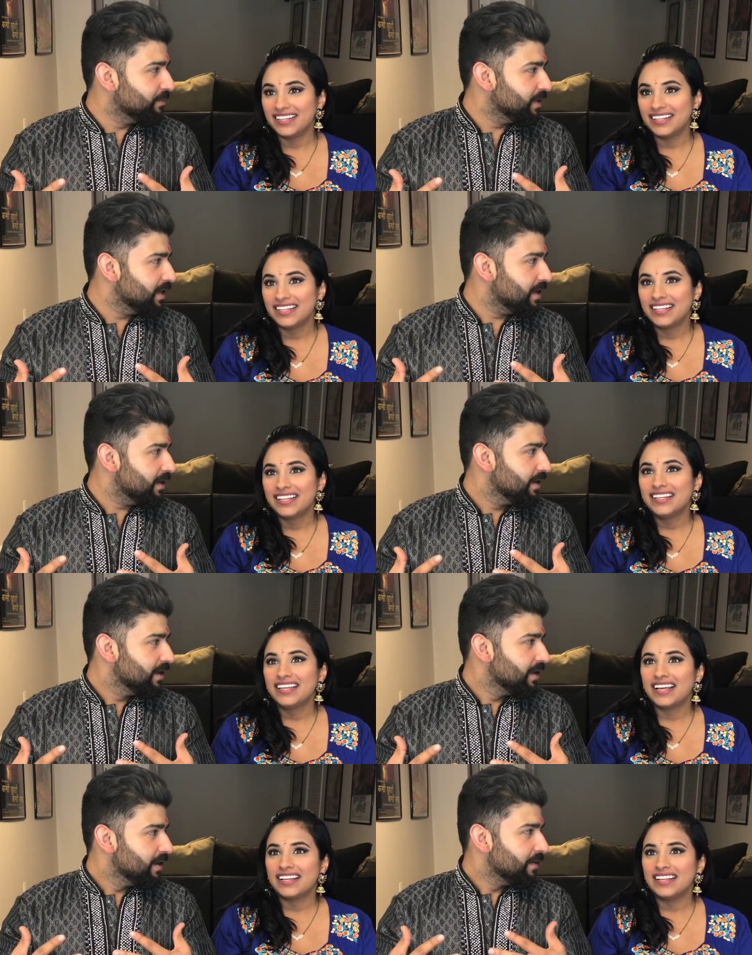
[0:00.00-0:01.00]
Speaker 1: and
Speaker 2: whatnot
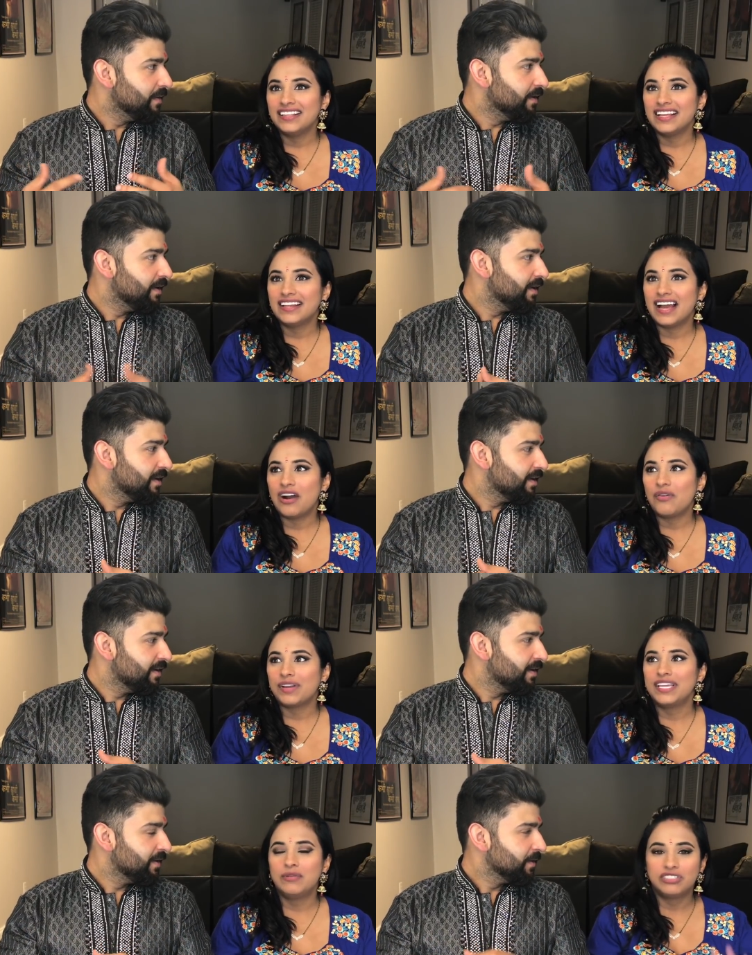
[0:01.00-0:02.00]
yeah and then how
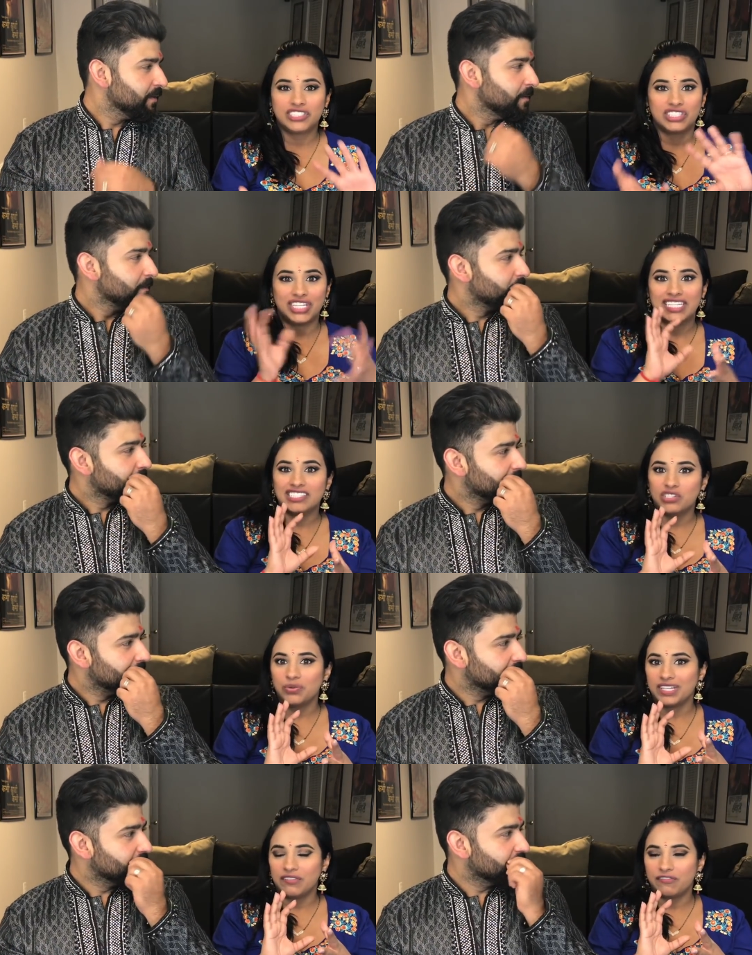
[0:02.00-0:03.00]
he would just change
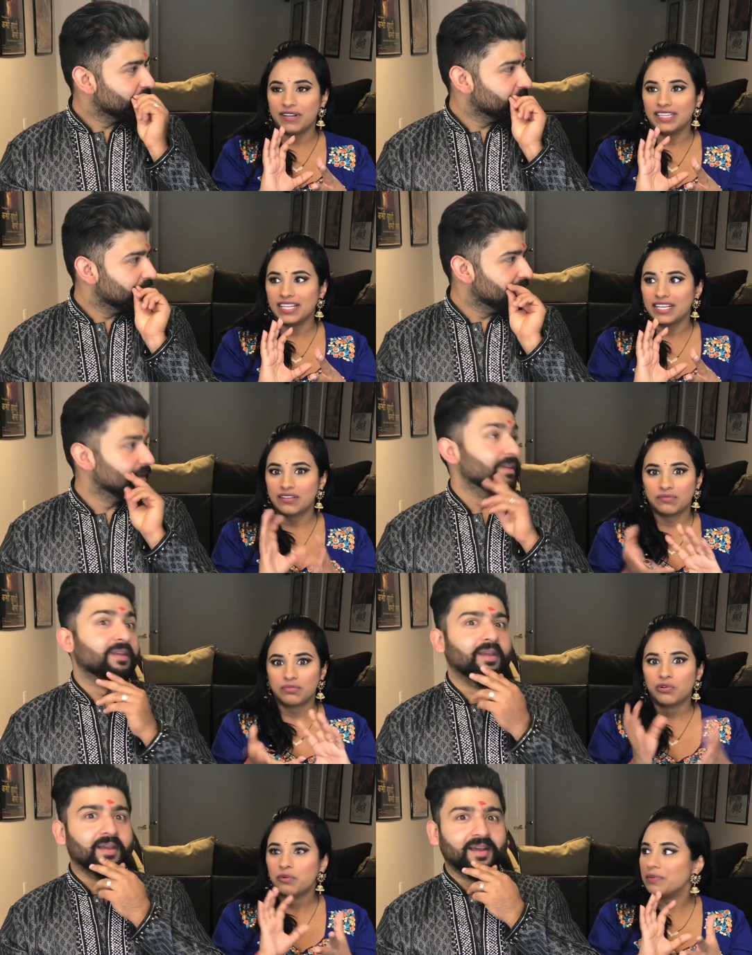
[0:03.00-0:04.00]
into a different like group
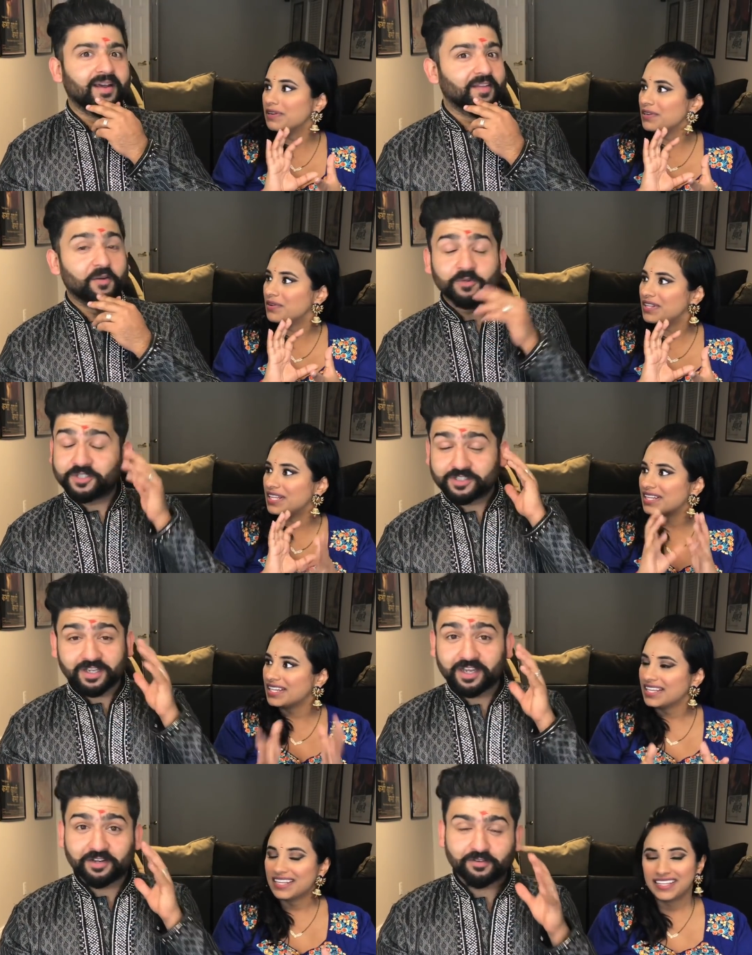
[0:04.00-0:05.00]
yeah, and, you know, was and just
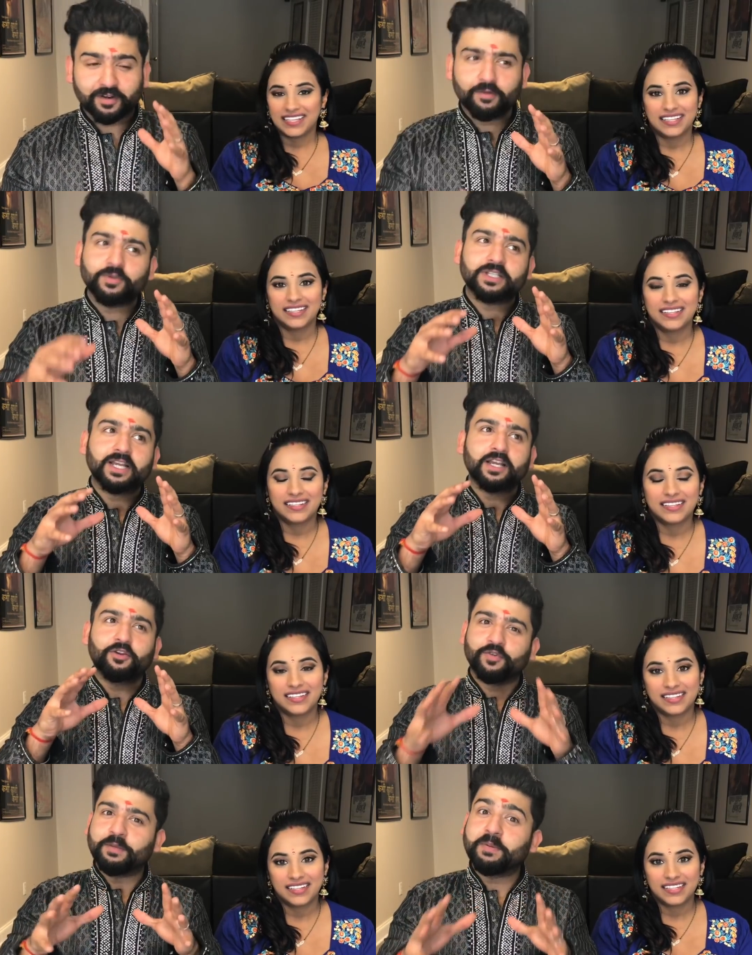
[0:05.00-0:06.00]
then... like
Speaker 1: it was like a
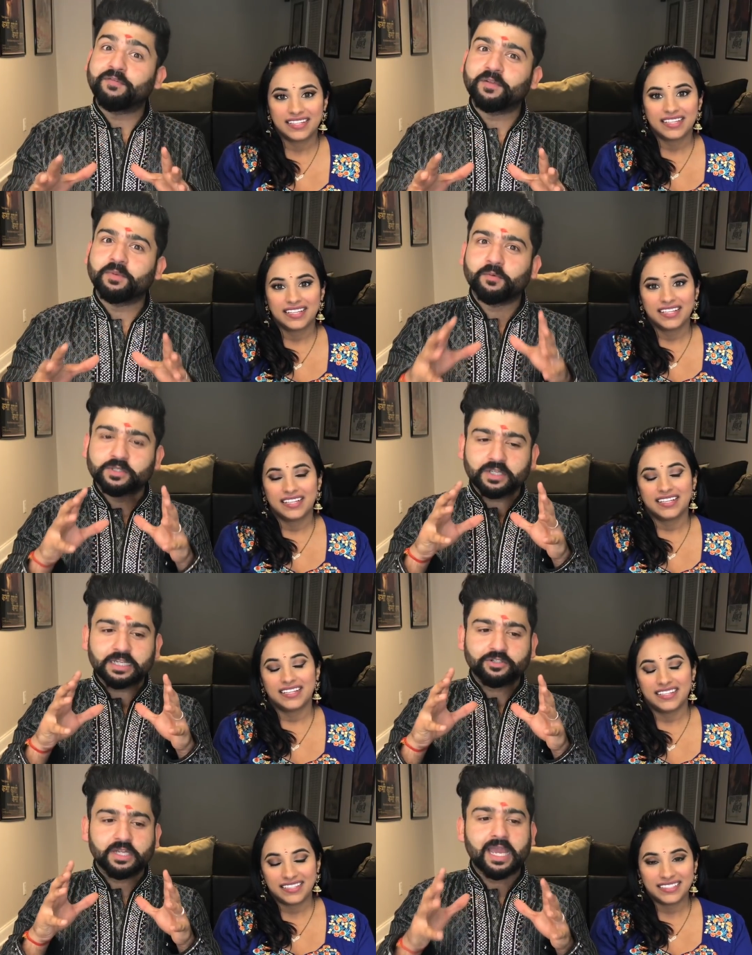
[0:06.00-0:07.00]
creepy film but it was
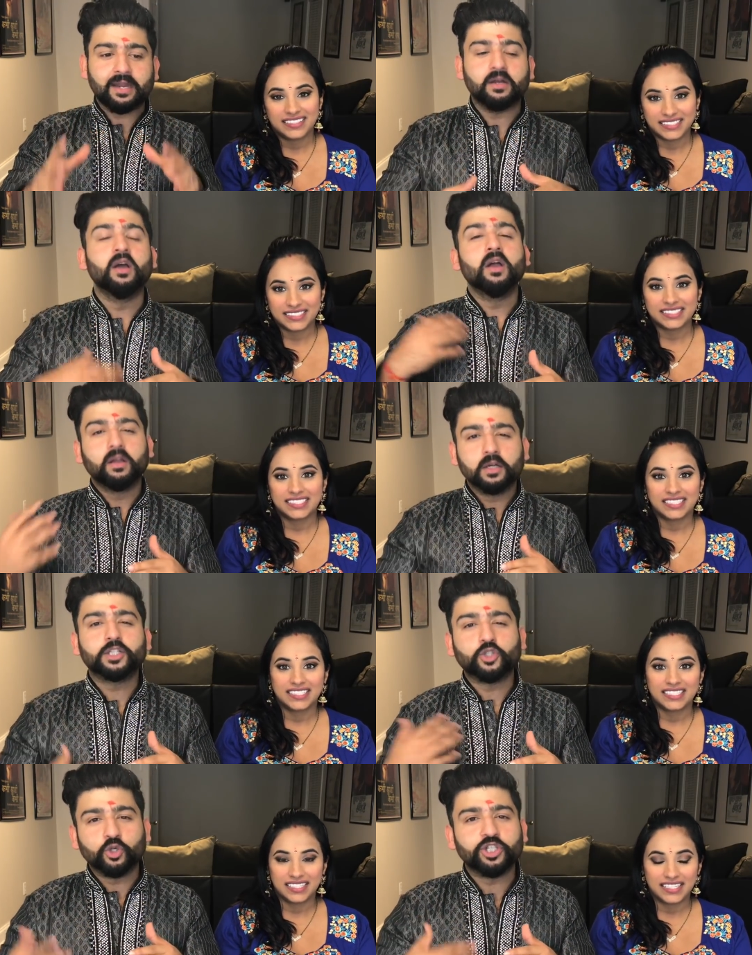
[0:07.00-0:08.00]
actually had a good
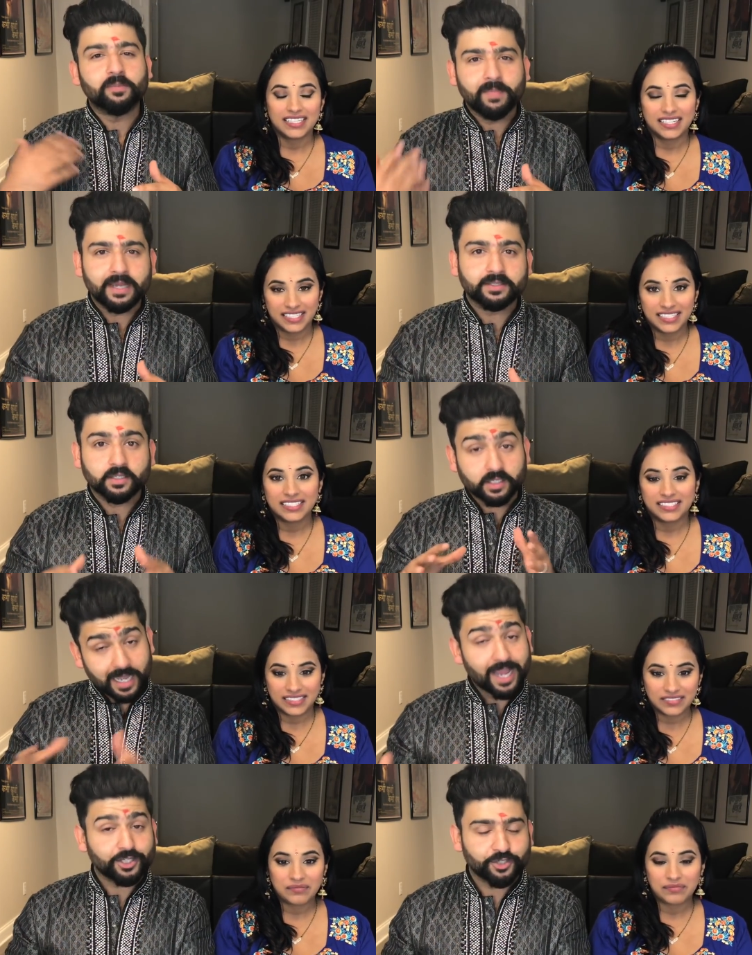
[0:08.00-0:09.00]
social message
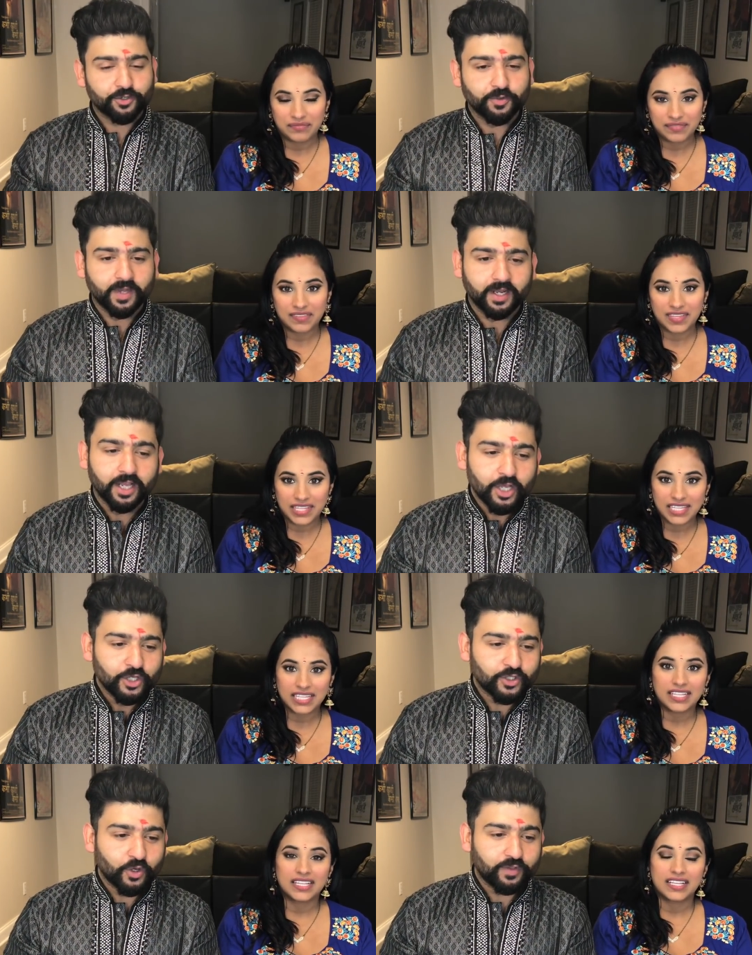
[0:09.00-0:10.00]
attached to it
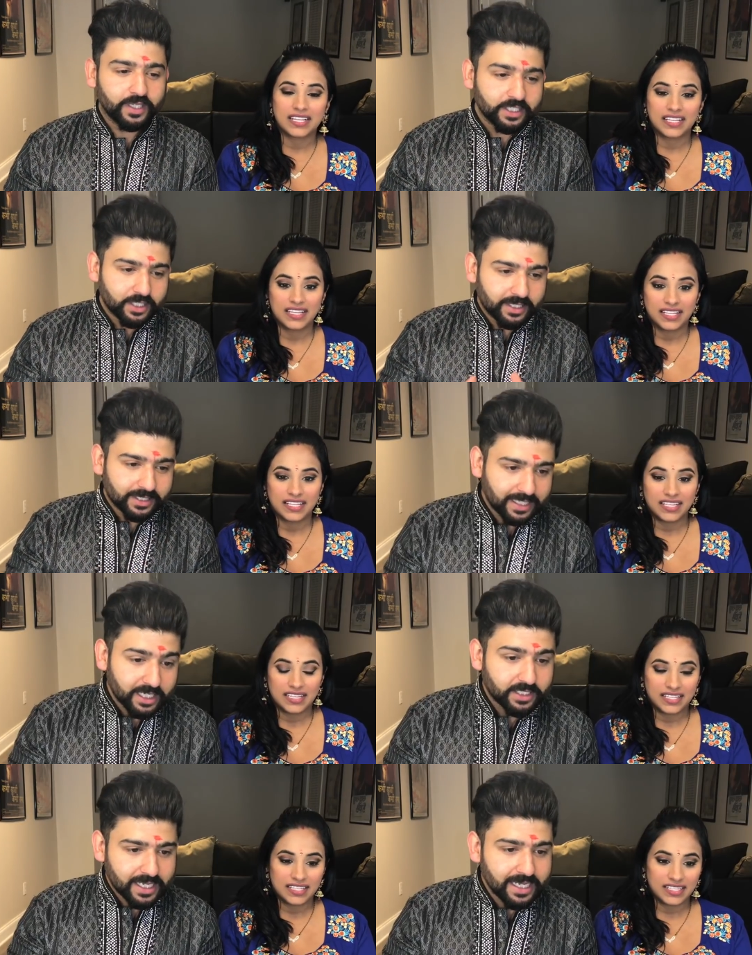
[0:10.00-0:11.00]
so this sketch